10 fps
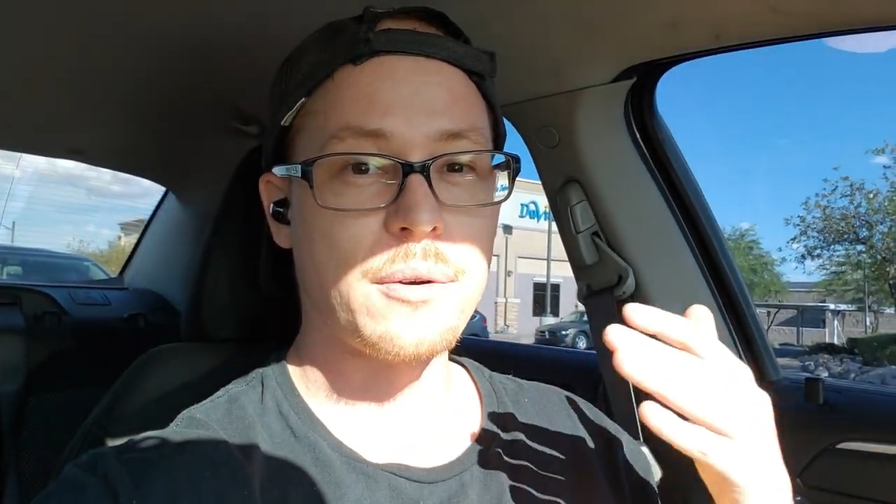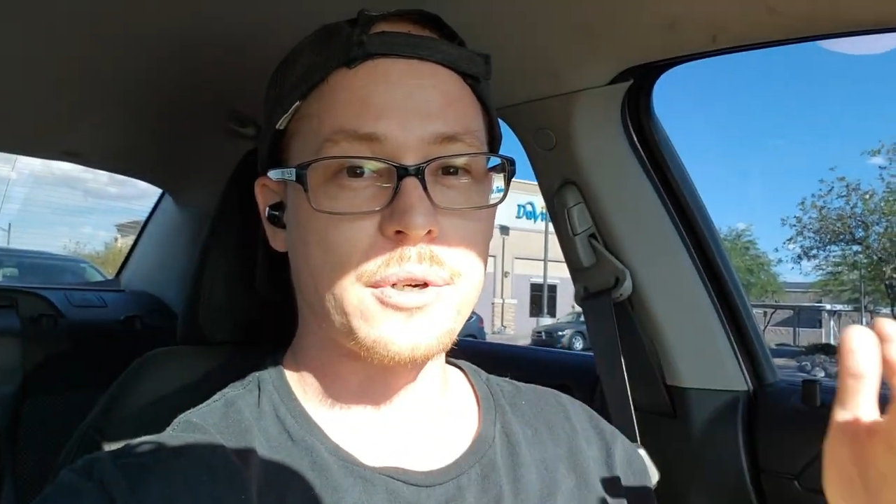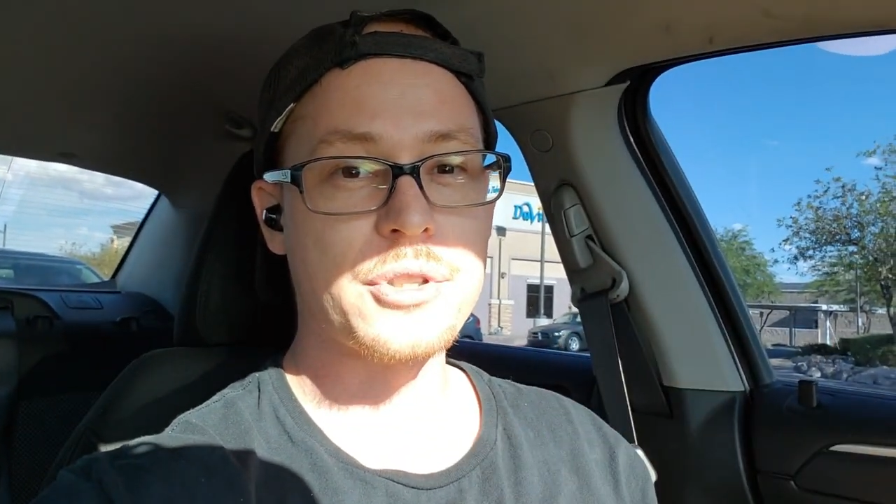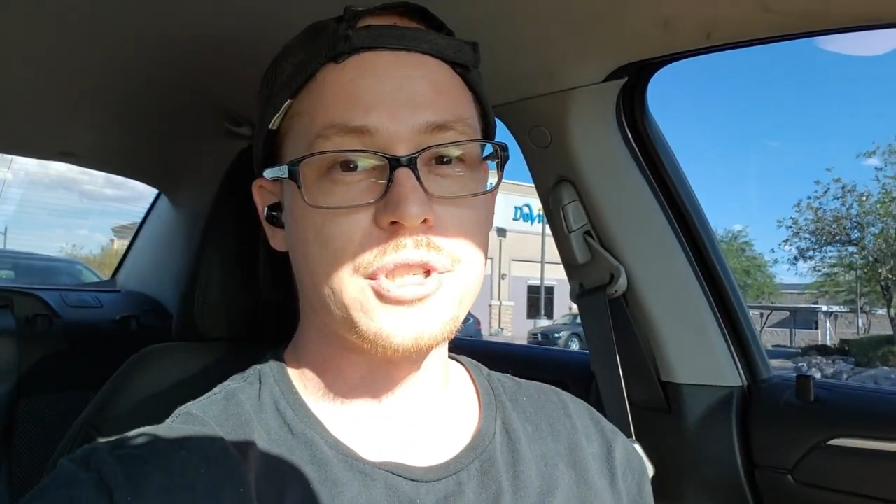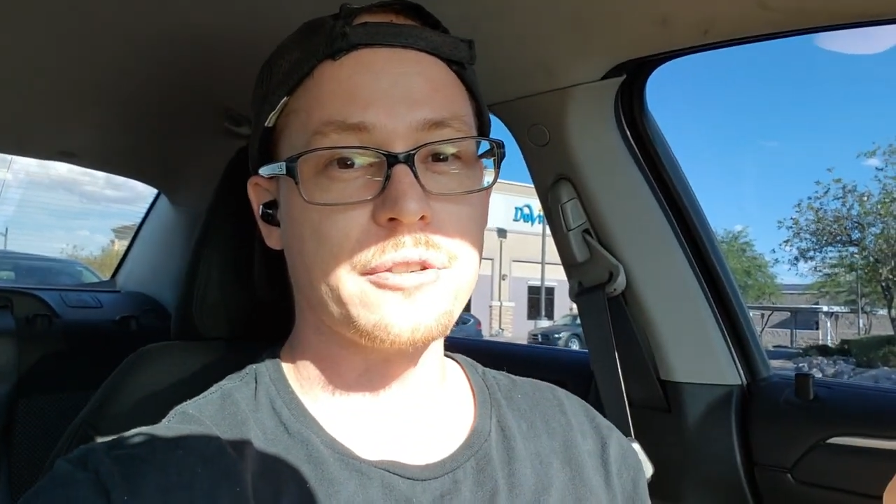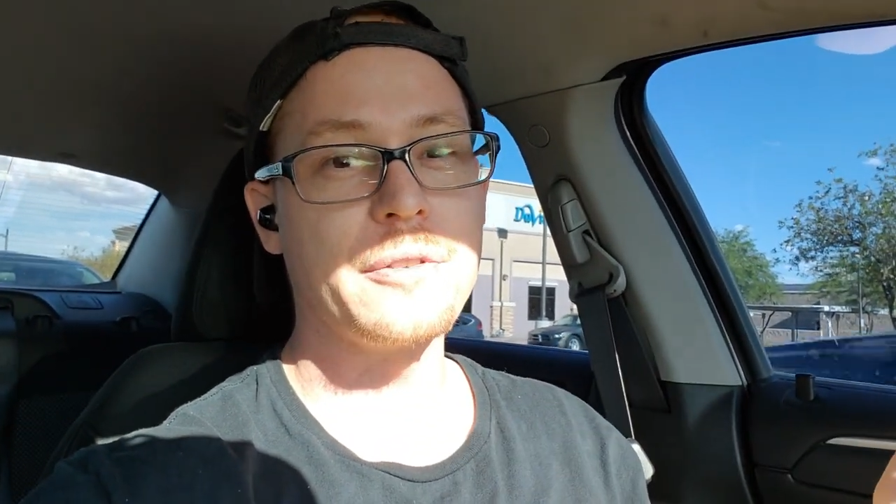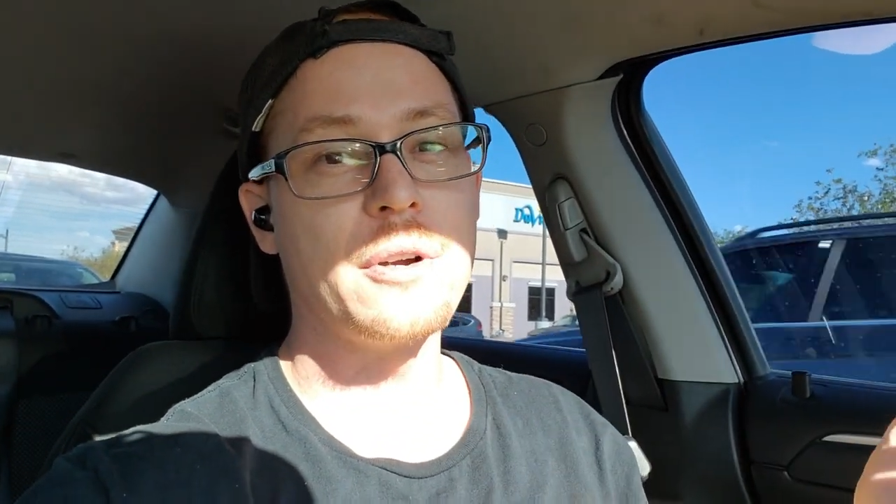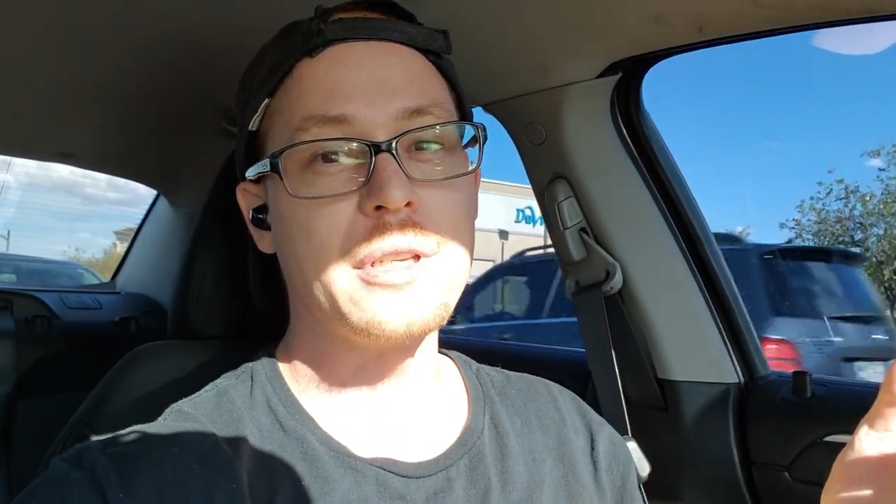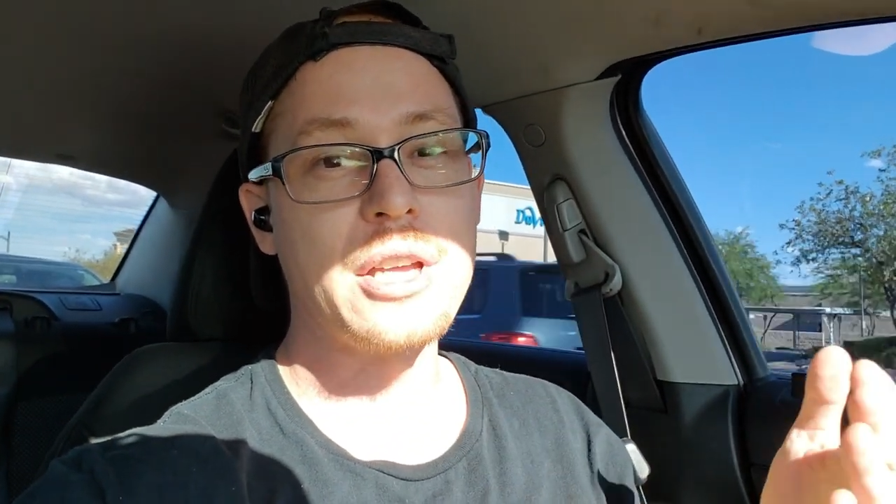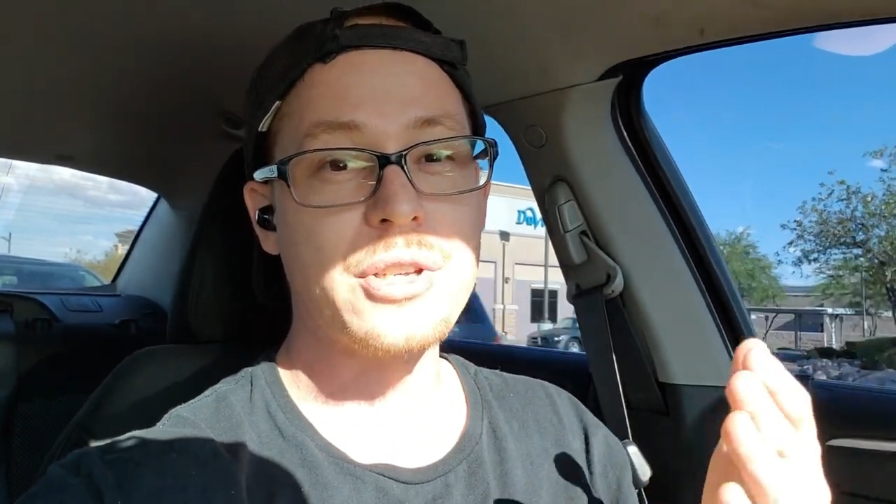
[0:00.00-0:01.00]
orders to your
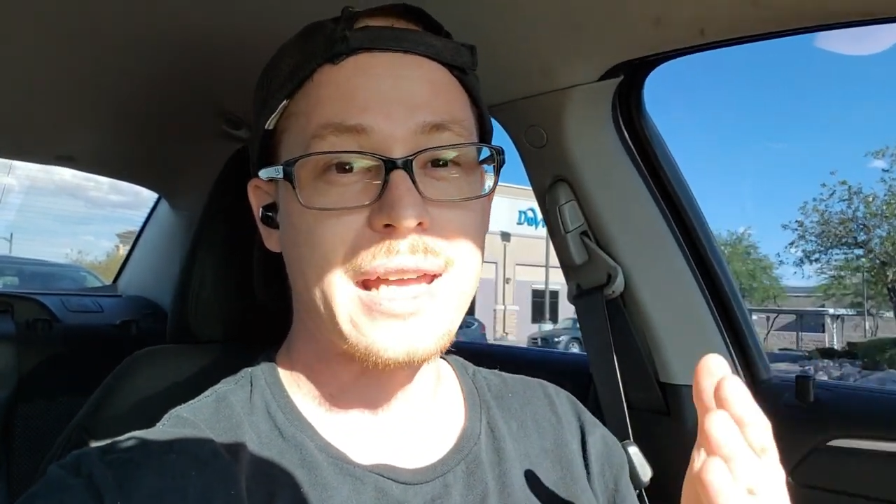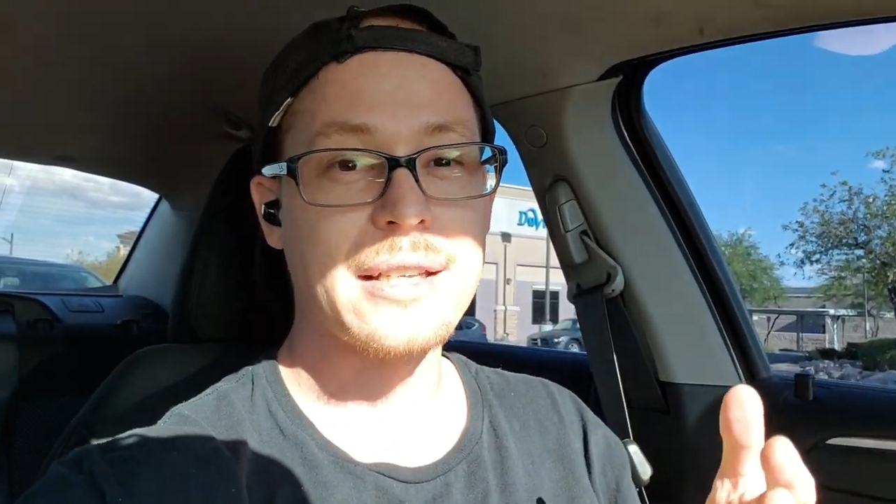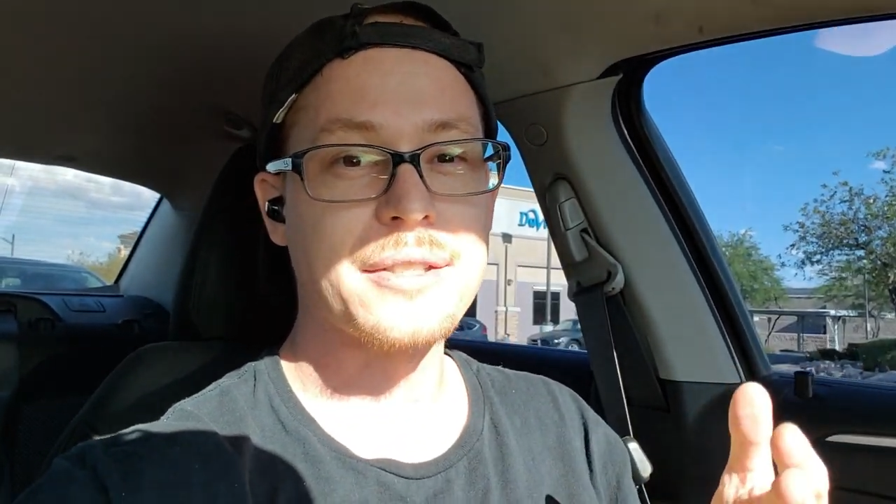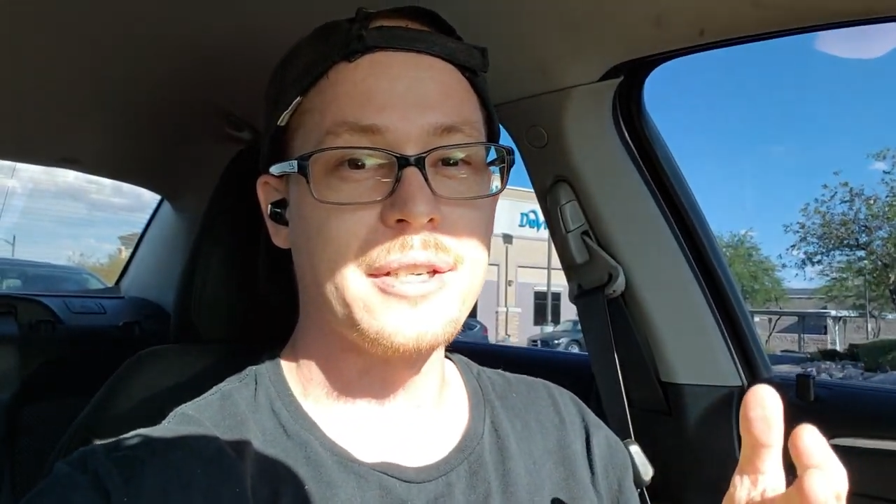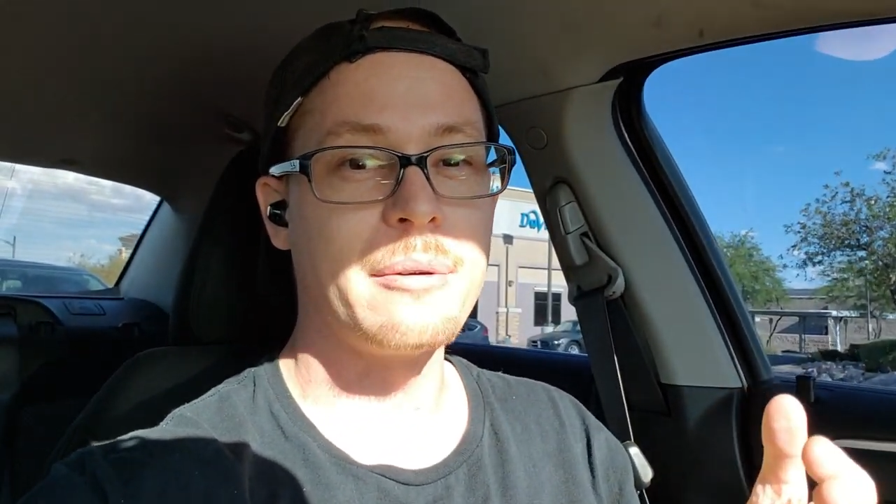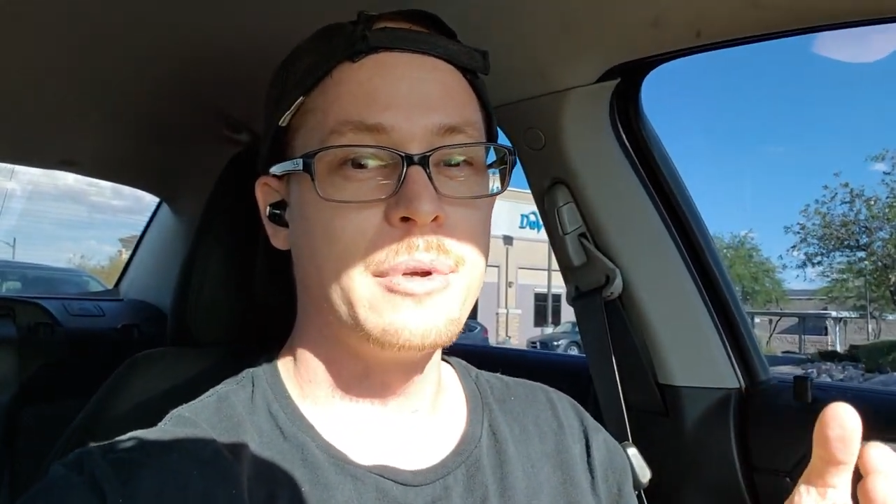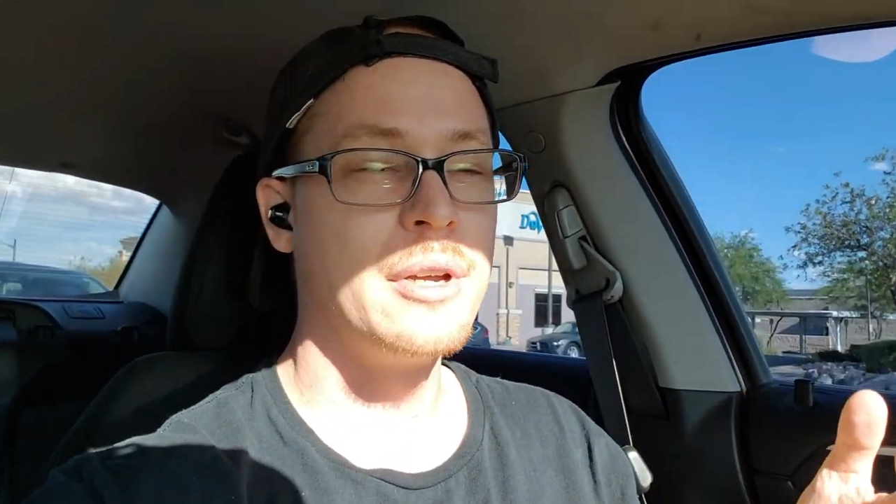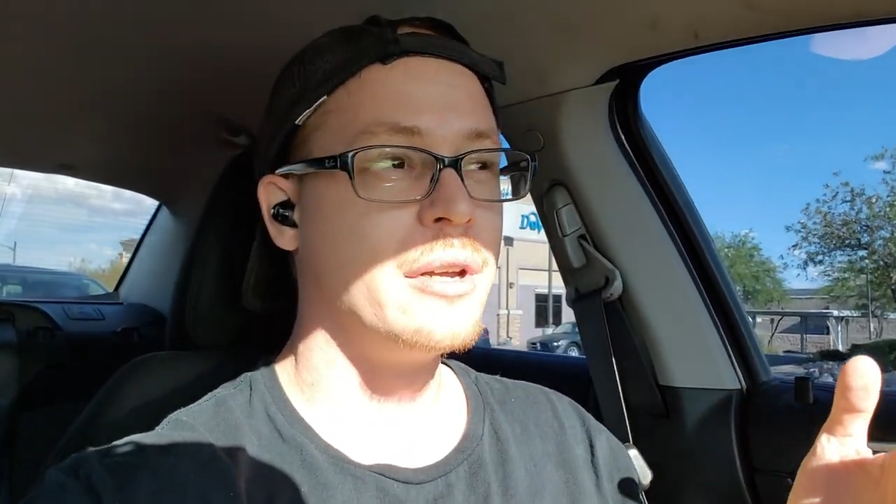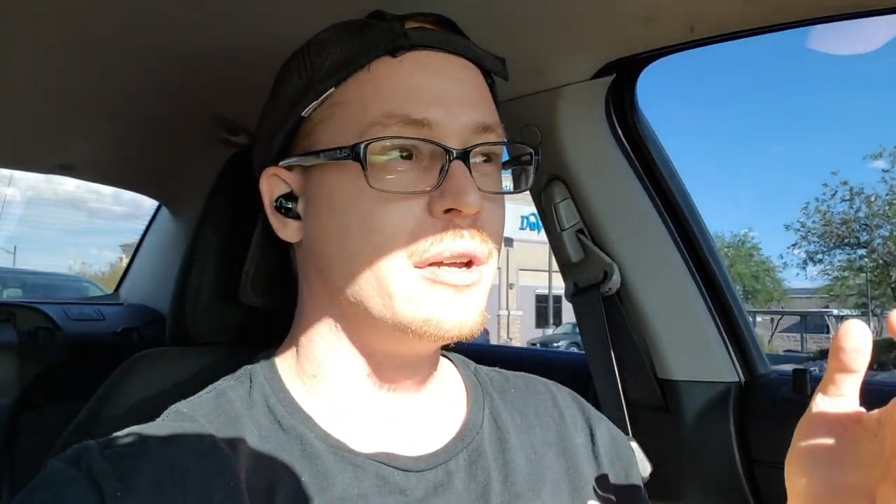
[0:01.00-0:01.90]
phone, yet you can't see them.